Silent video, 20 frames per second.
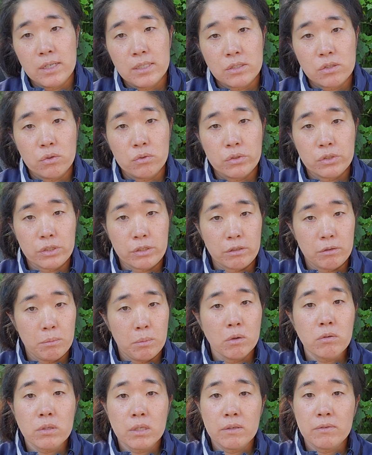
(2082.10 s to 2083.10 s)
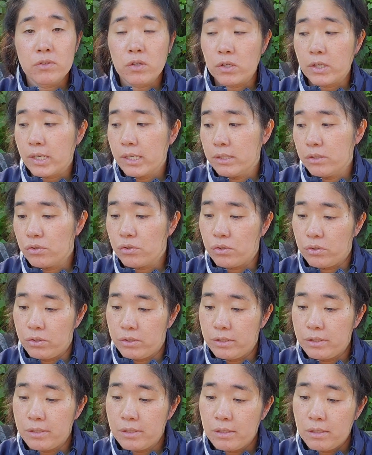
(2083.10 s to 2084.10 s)
as ulterior motives are
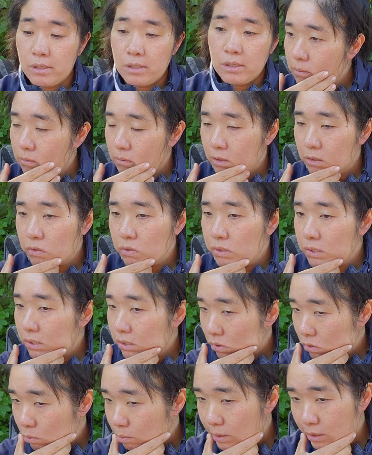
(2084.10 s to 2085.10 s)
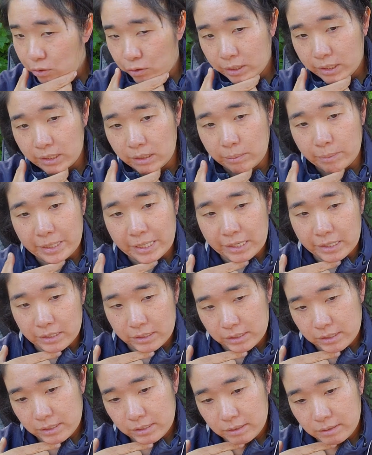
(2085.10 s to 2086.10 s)
concerned, this one's a little bit tricky,
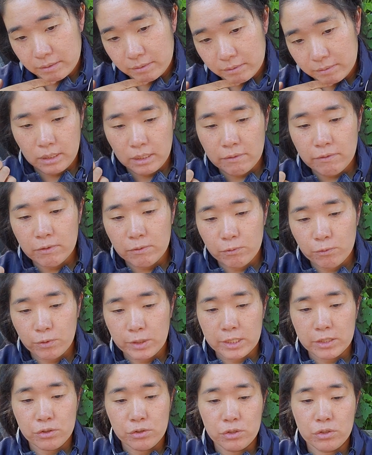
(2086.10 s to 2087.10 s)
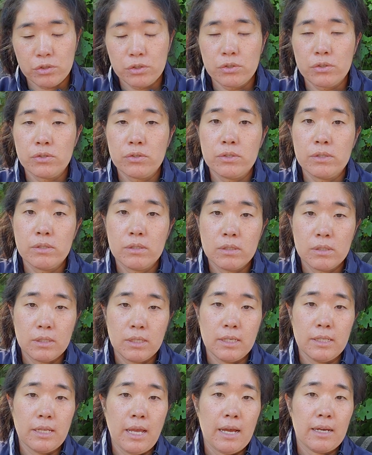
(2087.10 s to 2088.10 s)
because even researchers
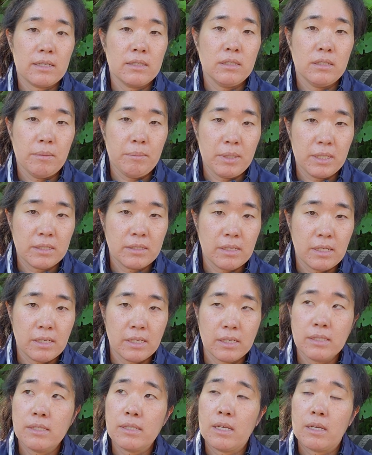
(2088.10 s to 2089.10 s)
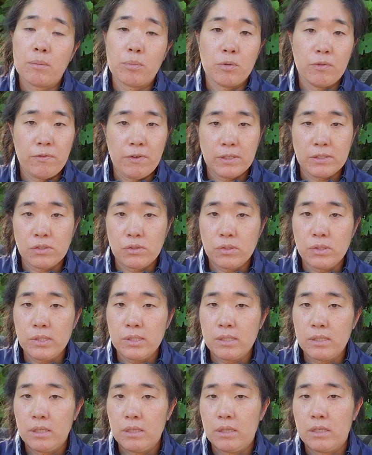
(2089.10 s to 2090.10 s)
in academic settings, like
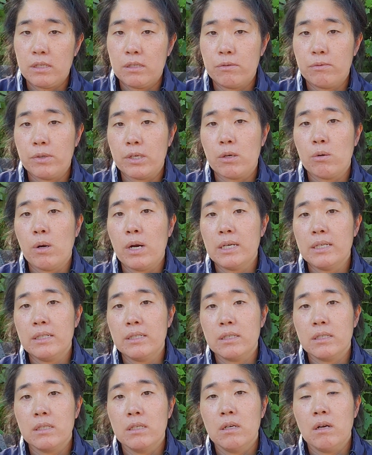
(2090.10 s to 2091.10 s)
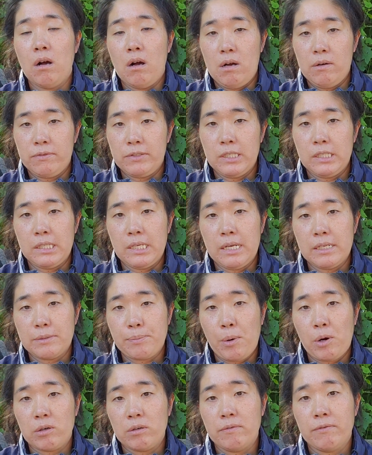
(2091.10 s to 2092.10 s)
professors, they're required often as
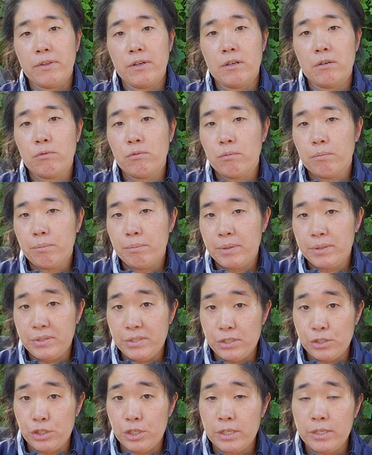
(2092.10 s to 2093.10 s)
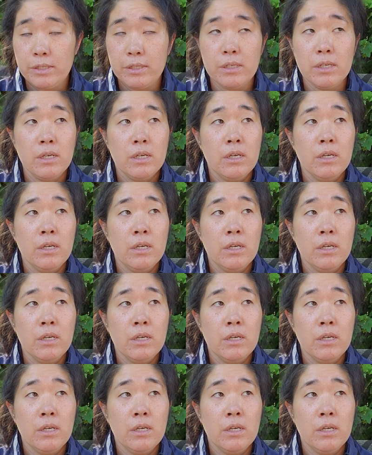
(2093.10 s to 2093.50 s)
part of their position